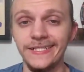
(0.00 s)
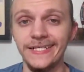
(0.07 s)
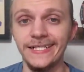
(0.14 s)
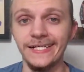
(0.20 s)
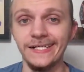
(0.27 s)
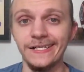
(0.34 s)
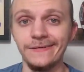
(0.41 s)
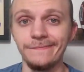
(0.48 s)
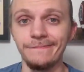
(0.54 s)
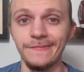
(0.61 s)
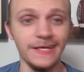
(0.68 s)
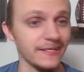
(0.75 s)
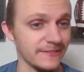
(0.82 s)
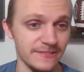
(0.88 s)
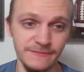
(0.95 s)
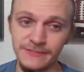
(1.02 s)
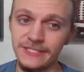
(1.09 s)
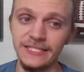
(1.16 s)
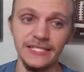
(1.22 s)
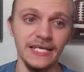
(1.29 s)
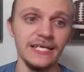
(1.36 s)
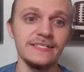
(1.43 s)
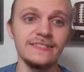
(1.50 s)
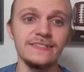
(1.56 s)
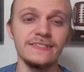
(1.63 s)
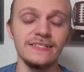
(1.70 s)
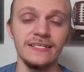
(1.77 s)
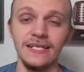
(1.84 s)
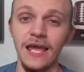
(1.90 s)
Um, that has been the
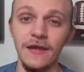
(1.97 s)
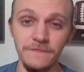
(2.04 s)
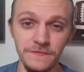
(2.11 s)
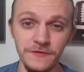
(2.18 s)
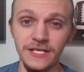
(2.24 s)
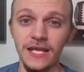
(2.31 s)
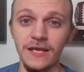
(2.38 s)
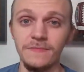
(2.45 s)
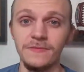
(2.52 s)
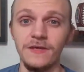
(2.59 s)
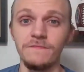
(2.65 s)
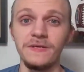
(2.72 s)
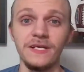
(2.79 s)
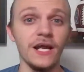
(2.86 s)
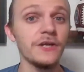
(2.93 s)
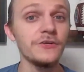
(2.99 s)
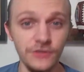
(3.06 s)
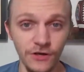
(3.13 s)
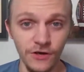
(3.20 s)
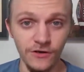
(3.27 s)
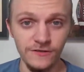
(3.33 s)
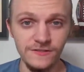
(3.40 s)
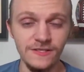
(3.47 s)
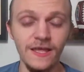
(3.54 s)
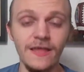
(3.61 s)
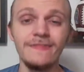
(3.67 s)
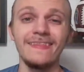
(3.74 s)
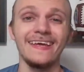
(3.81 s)
case in every game they've been underdogs.